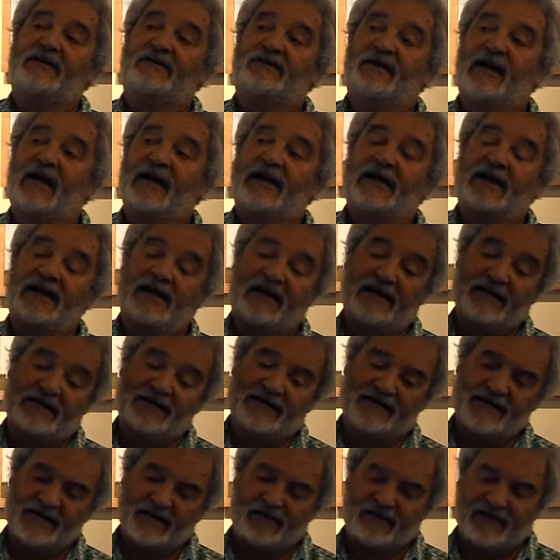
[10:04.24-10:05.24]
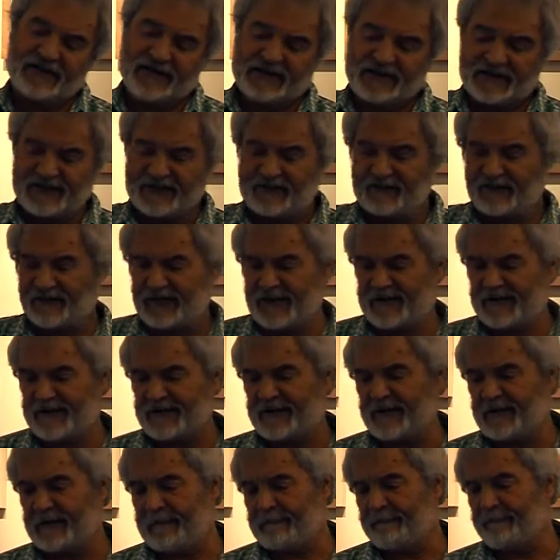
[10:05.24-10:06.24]
Nike, and so on, and so on, and
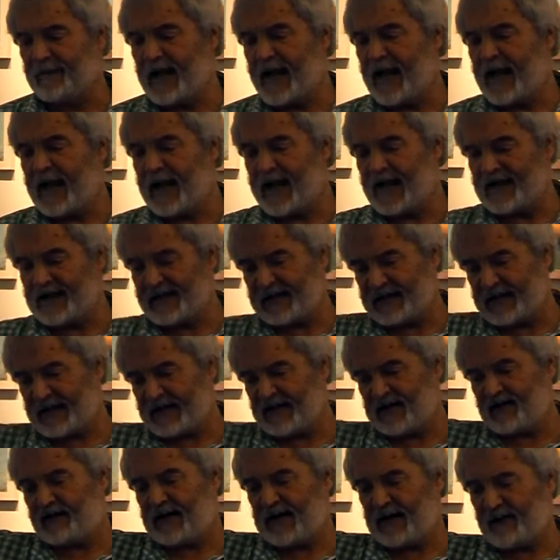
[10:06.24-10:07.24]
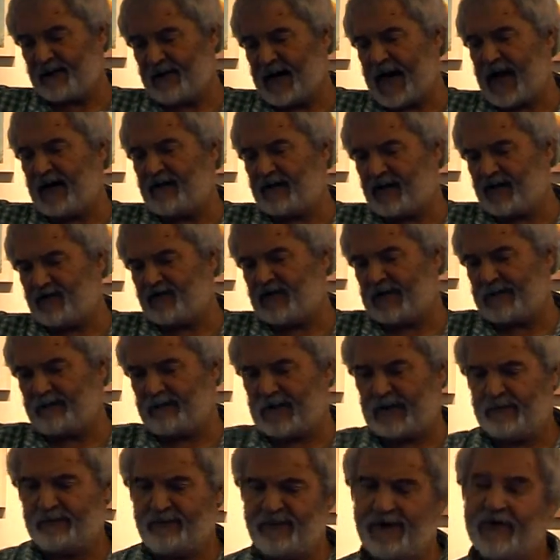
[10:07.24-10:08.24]
so on. It's another great power
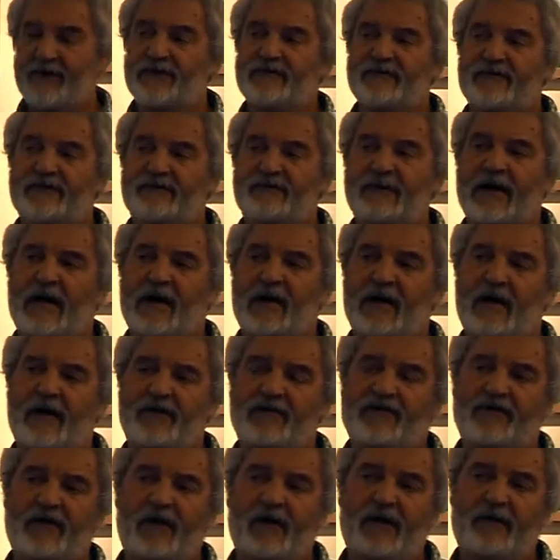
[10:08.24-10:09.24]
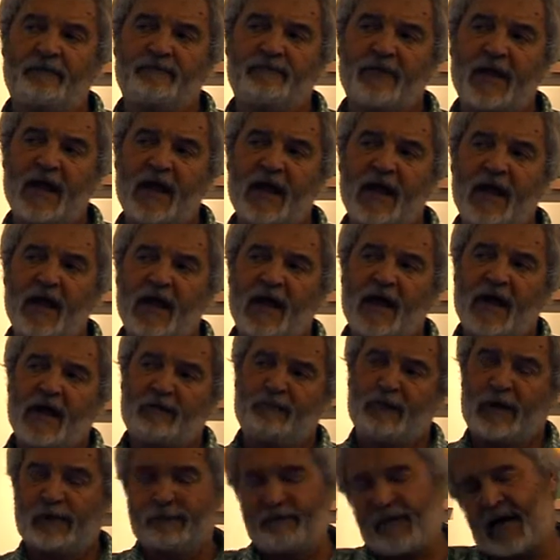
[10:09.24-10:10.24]
trip imposed from on top.
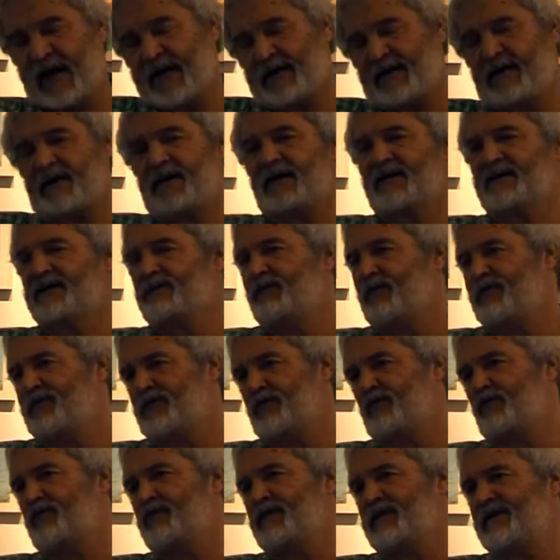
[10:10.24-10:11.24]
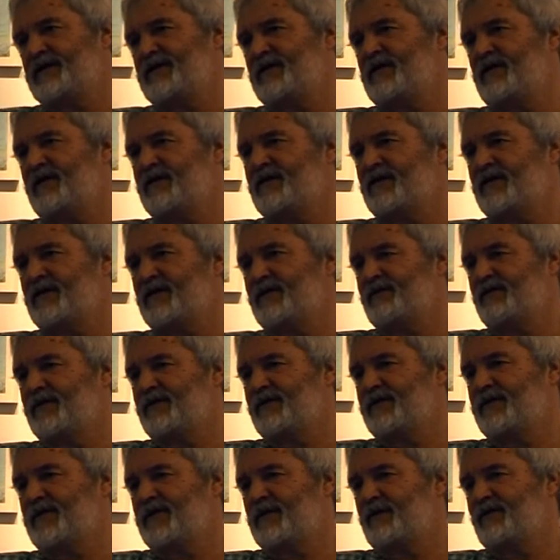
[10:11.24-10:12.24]
And one might ask, what's all this got to do
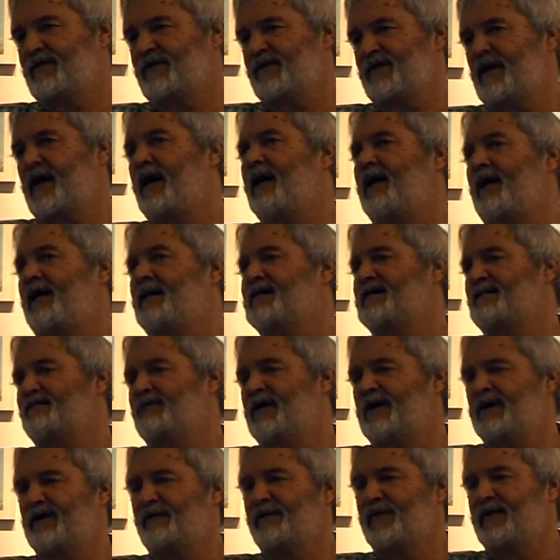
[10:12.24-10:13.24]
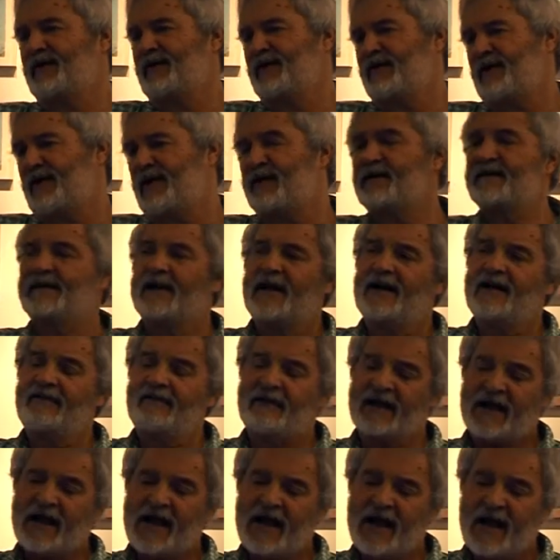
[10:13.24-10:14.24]
with art? Why are we in an art
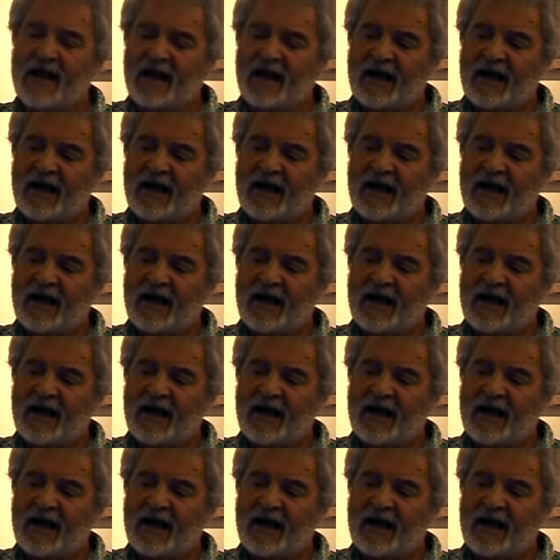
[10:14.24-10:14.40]
gallery?